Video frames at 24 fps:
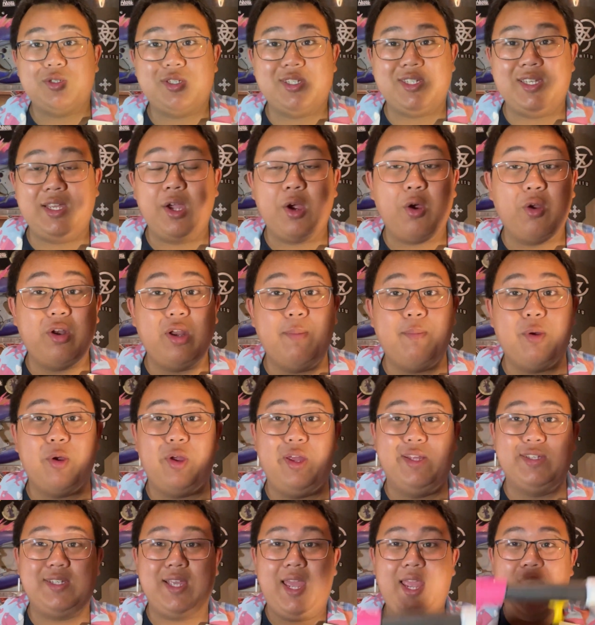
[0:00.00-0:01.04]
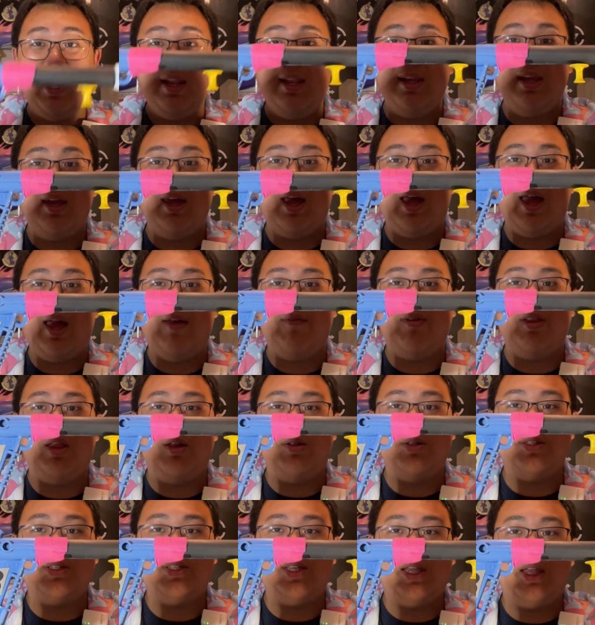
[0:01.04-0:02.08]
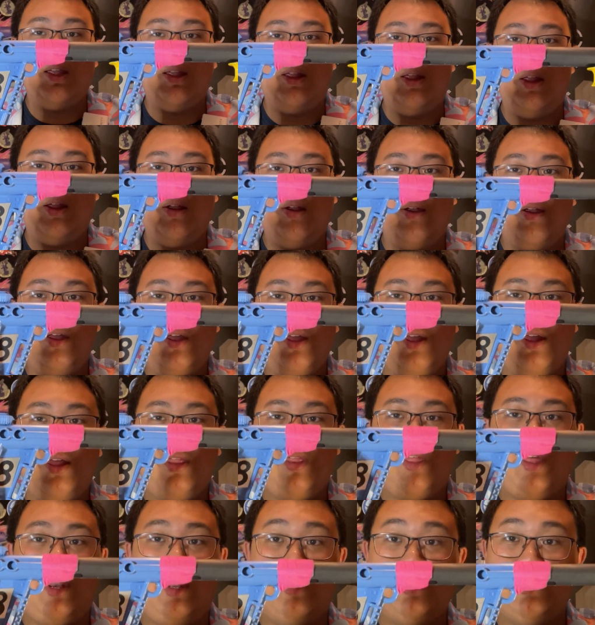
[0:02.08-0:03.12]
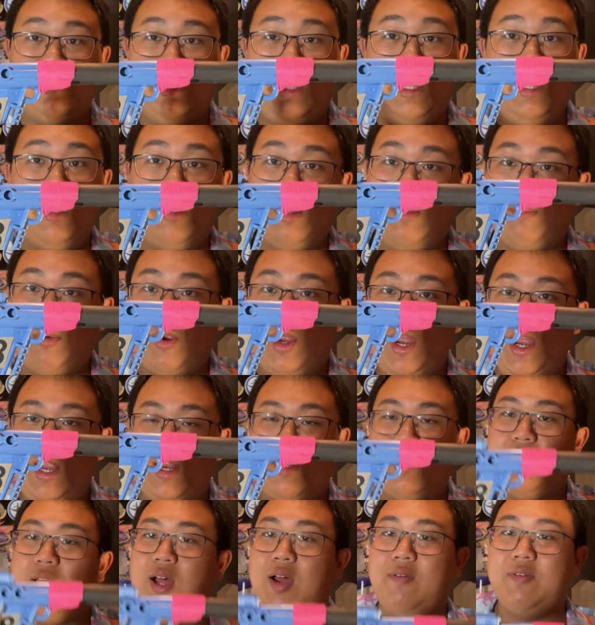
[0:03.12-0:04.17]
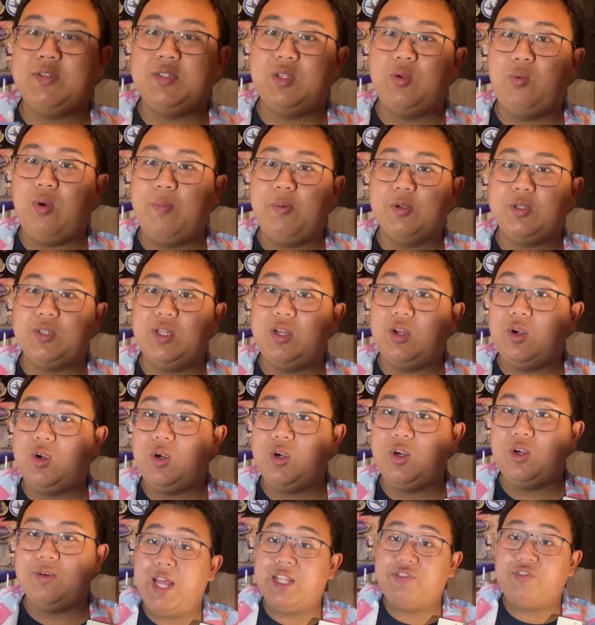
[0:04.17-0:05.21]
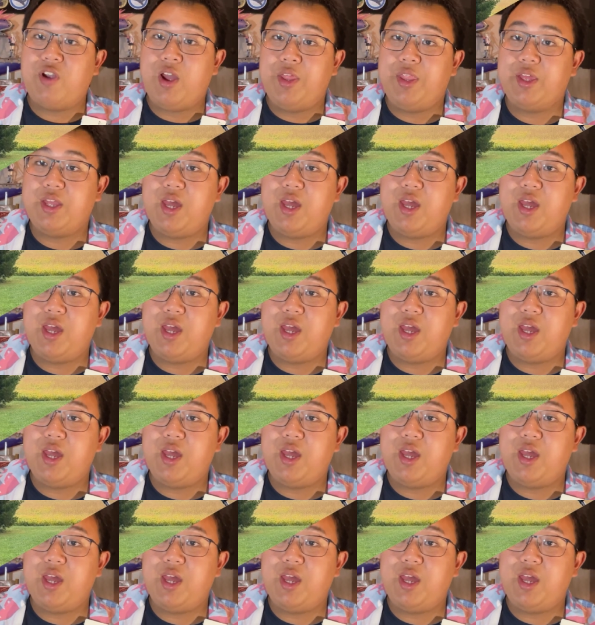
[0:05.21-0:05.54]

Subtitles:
see, her number is 8. I have a little sticker here that is the number 8, obviously to represent her. As for how the